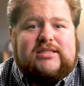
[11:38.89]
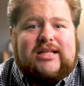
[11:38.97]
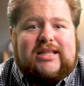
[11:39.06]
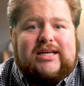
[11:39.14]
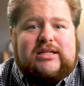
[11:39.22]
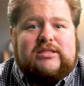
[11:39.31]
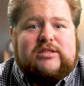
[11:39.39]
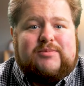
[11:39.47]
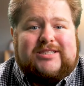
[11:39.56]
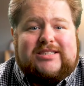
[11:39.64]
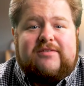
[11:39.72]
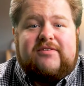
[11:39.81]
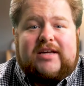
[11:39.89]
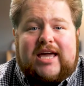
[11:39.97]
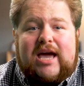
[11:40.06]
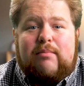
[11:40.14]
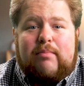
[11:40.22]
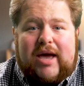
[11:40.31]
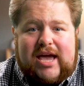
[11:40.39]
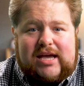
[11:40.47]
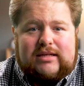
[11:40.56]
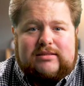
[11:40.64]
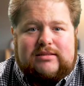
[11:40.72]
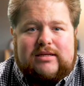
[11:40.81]
to lead specific
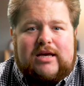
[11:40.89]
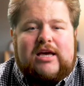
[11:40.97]
campaigns